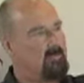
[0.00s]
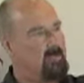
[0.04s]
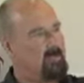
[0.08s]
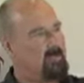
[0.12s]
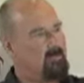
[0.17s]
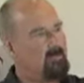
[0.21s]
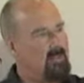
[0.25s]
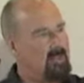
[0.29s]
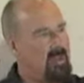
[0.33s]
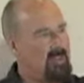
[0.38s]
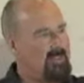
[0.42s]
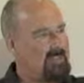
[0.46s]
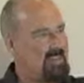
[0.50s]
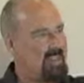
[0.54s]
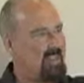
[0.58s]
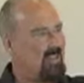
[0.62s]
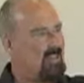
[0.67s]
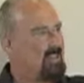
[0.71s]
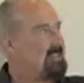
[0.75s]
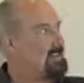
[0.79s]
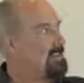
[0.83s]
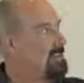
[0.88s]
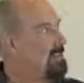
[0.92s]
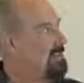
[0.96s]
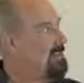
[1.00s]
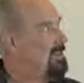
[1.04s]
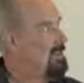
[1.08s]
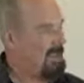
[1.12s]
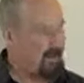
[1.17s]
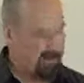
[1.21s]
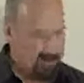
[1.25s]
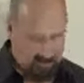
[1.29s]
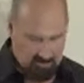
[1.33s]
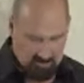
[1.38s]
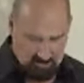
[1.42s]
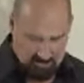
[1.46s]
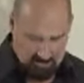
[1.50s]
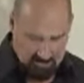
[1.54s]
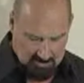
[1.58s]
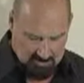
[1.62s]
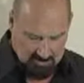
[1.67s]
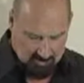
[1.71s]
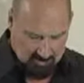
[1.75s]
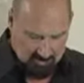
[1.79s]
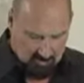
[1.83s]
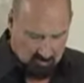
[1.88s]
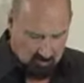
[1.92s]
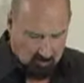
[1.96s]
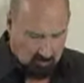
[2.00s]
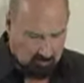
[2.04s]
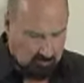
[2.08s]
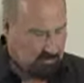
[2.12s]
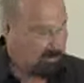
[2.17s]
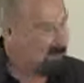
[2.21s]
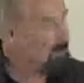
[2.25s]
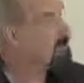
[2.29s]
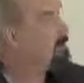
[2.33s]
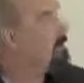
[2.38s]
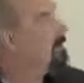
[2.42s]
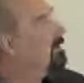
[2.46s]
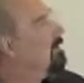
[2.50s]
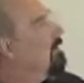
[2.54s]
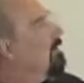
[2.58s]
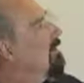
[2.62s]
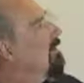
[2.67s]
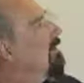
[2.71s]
you know, vitality and energy and involvement and